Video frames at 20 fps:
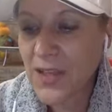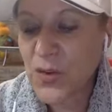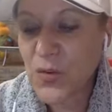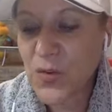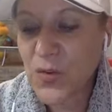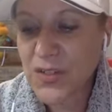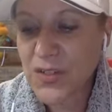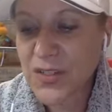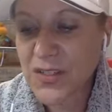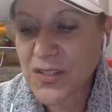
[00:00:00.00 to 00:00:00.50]
you
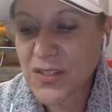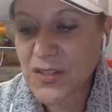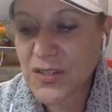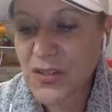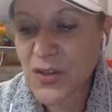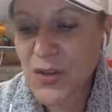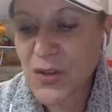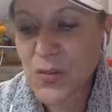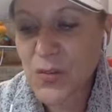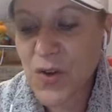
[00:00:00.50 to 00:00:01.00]
versus
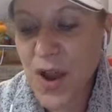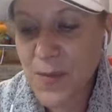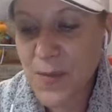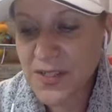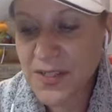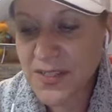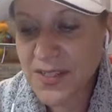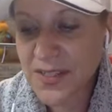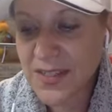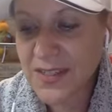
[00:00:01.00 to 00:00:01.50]
your
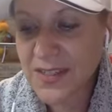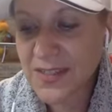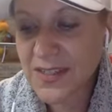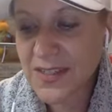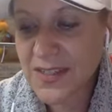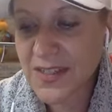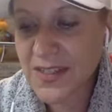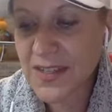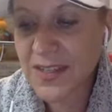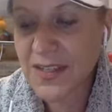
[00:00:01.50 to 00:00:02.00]

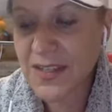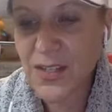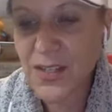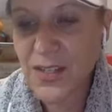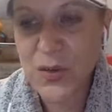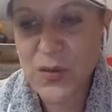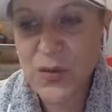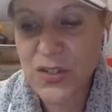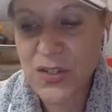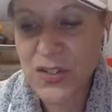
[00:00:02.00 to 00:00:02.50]
promises,
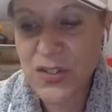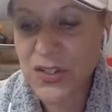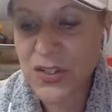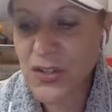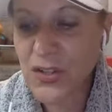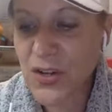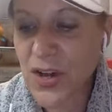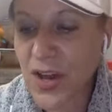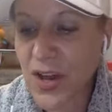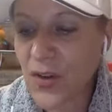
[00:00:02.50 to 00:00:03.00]
you
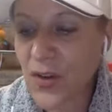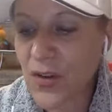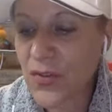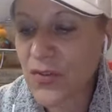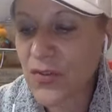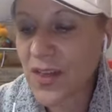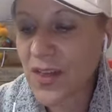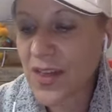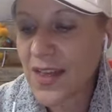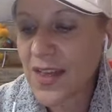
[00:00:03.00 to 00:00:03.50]
versus your
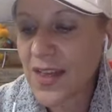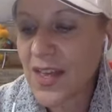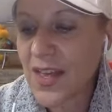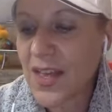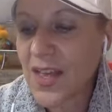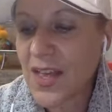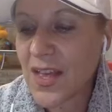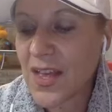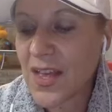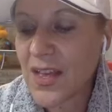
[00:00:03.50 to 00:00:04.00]
health,
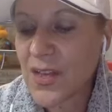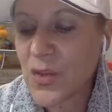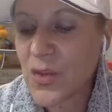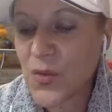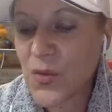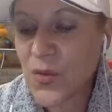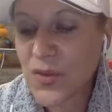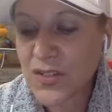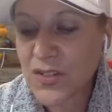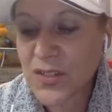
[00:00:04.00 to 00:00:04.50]

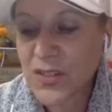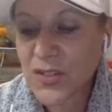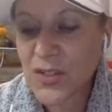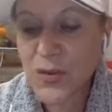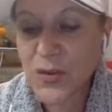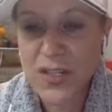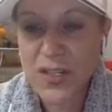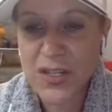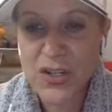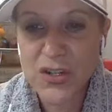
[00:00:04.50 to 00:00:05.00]
you versus
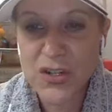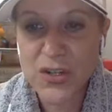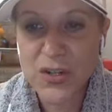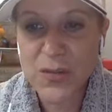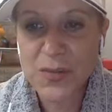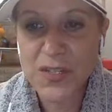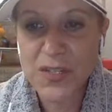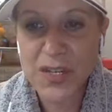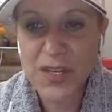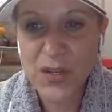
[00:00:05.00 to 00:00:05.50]
your
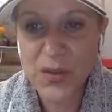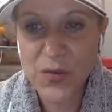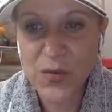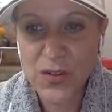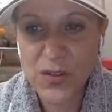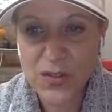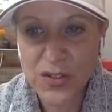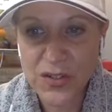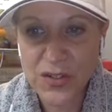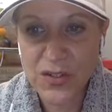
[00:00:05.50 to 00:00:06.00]
relationships, and you
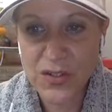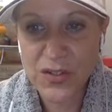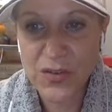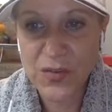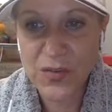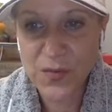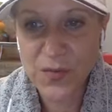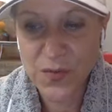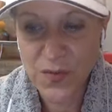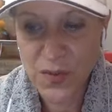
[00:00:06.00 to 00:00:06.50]
versus your
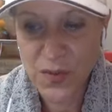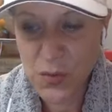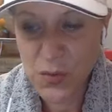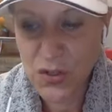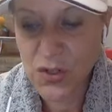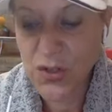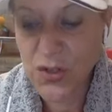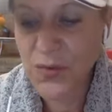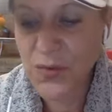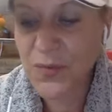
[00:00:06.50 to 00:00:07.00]

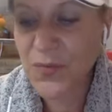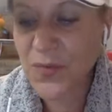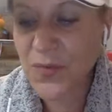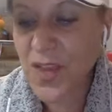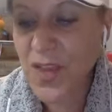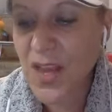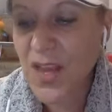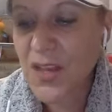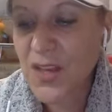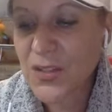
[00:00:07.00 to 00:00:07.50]
future.
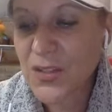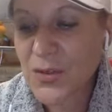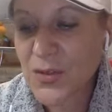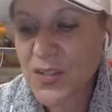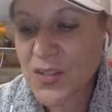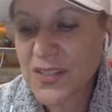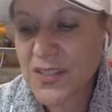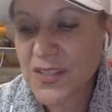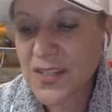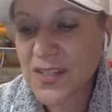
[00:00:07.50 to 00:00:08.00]
So
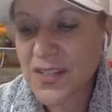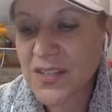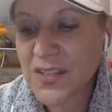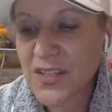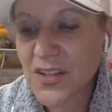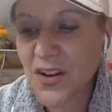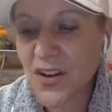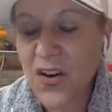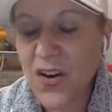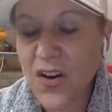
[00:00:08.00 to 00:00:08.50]
gives
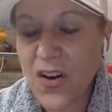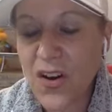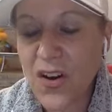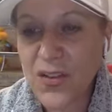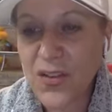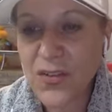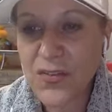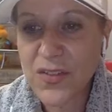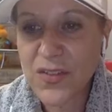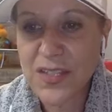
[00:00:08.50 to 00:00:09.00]
into
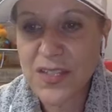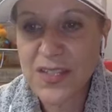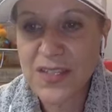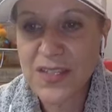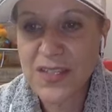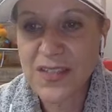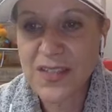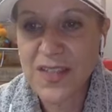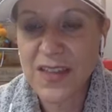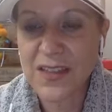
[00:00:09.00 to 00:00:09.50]
all of
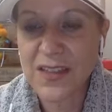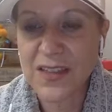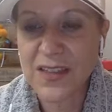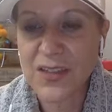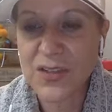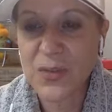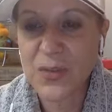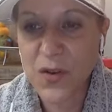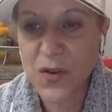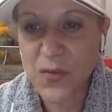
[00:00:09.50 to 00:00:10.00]
these and
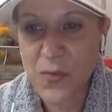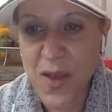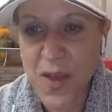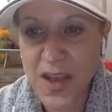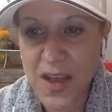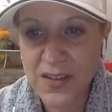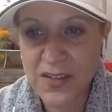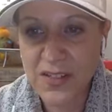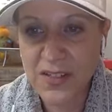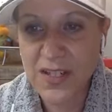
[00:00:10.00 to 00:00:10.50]
led 12
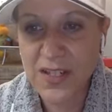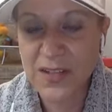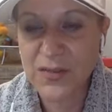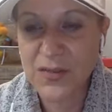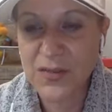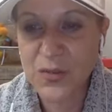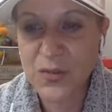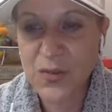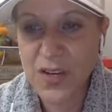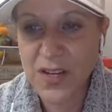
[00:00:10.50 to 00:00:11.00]
battles and it
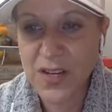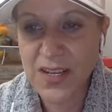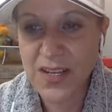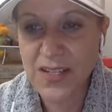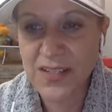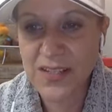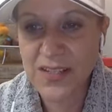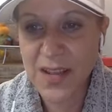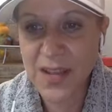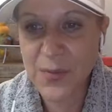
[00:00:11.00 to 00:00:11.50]
gives great
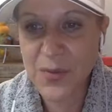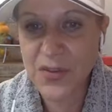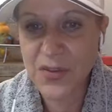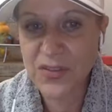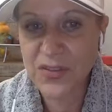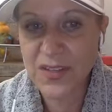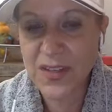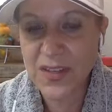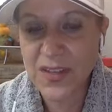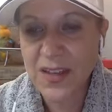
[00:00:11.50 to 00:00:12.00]

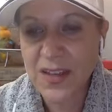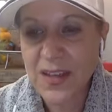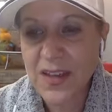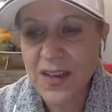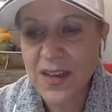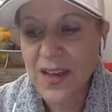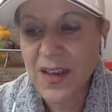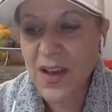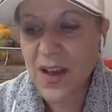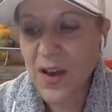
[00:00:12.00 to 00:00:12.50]
examples
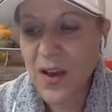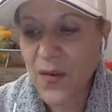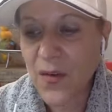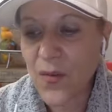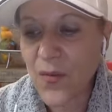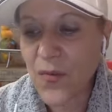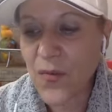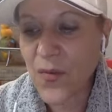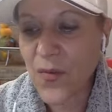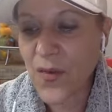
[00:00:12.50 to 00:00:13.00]

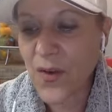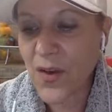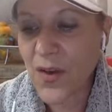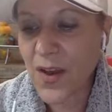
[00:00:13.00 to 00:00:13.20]
of